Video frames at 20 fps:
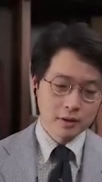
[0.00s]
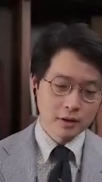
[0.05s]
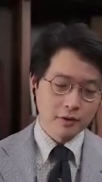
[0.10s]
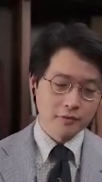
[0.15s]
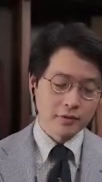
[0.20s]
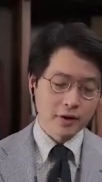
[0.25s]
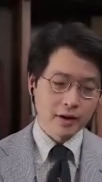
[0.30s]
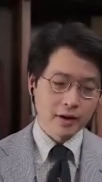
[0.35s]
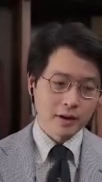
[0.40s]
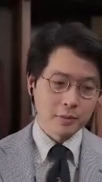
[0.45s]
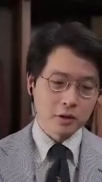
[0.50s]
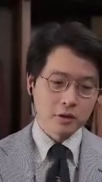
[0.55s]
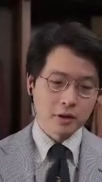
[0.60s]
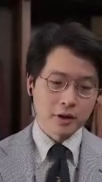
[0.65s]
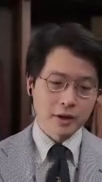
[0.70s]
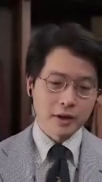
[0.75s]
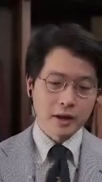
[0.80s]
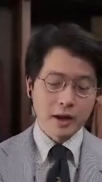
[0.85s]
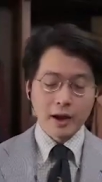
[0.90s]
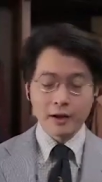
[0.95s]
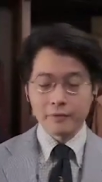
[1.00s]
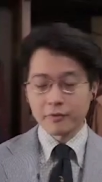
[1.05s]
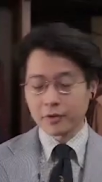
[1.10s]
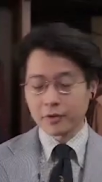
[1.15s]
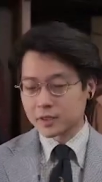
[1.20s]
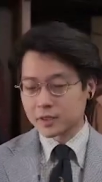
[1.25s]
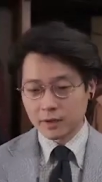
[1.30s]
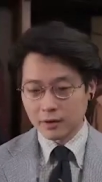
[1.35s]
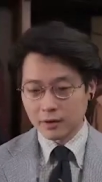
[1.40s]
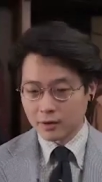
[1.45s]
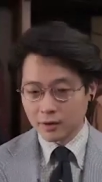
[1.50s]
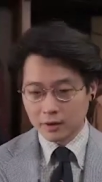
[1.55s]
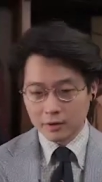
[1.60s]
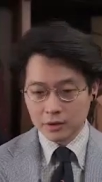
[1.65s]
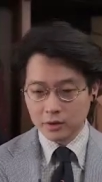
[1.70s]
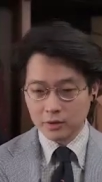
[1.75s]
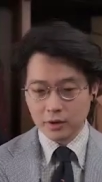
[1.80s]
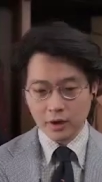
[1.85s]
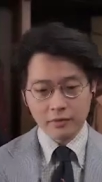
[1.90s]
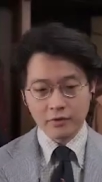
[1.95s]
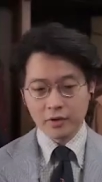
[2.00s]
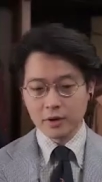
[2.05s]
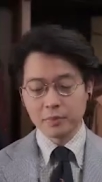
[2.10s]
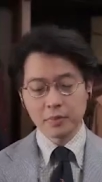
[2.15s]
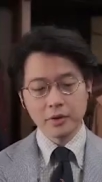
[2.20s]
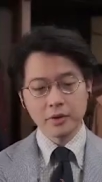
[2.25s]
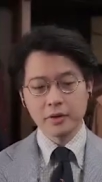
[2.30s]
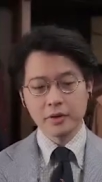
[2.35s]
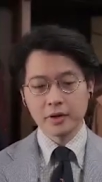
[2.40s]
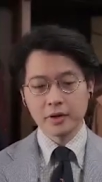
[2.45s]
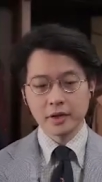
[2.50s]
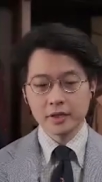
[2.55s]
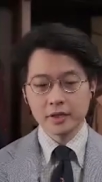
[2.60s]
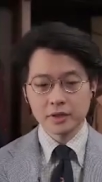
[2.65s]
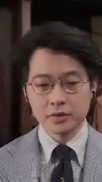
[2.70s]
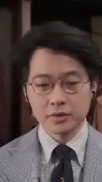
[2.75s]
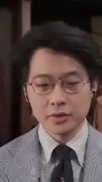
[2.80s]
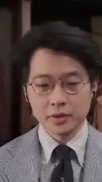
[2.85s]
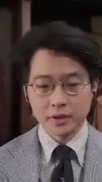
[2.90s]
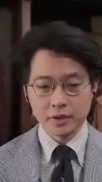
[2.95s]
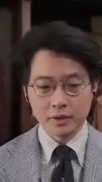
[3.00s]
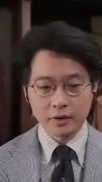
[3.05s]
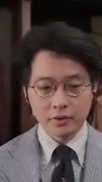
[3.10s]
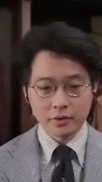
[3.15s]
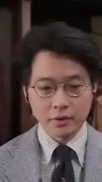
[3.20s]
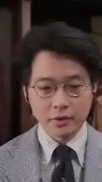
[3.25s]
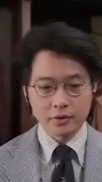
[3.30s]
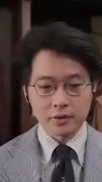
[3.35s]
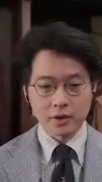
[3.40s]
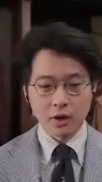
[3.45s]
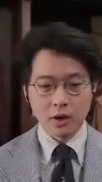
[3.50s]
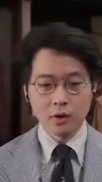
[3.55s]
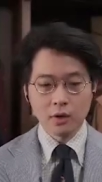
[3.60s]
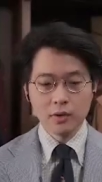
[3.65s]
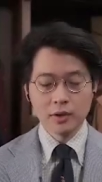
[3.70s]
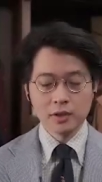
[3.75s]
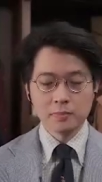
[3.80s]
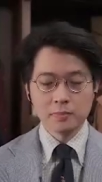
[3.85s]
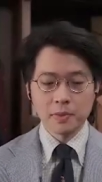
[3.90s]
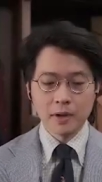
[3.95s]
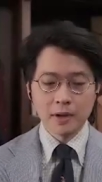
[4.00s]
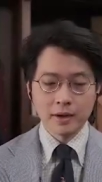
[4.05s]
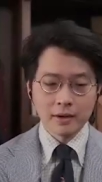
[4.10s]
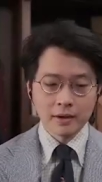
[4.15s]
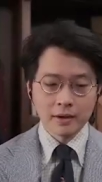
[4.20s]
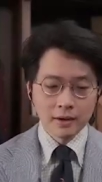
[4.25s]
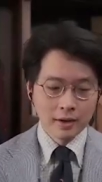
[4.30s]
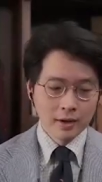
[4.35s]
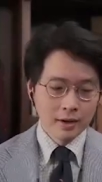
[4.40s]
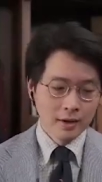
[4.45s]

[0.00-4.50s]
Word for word: of that. I mean, look at every single culture, every period of history. You know, there's always been,